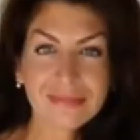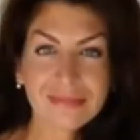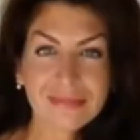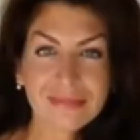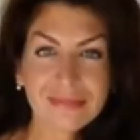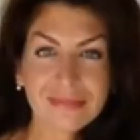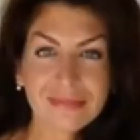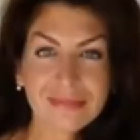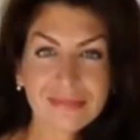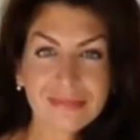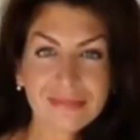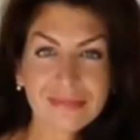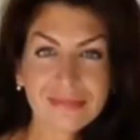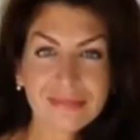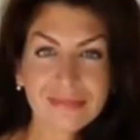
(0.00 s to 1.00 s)

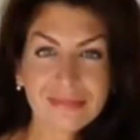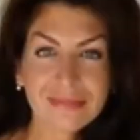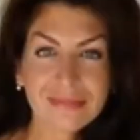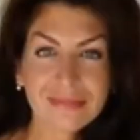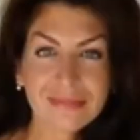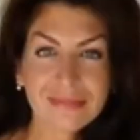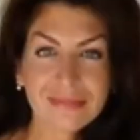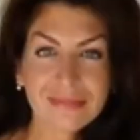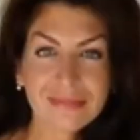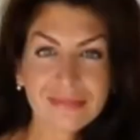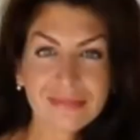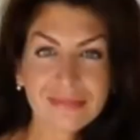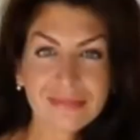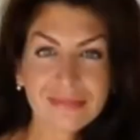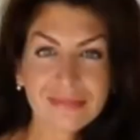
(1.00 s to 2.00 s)

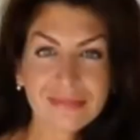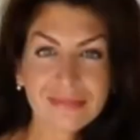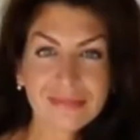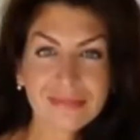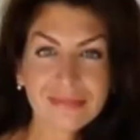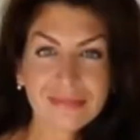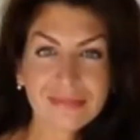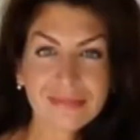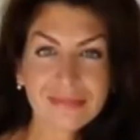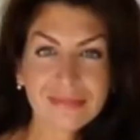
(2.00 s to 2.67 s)
[no speech]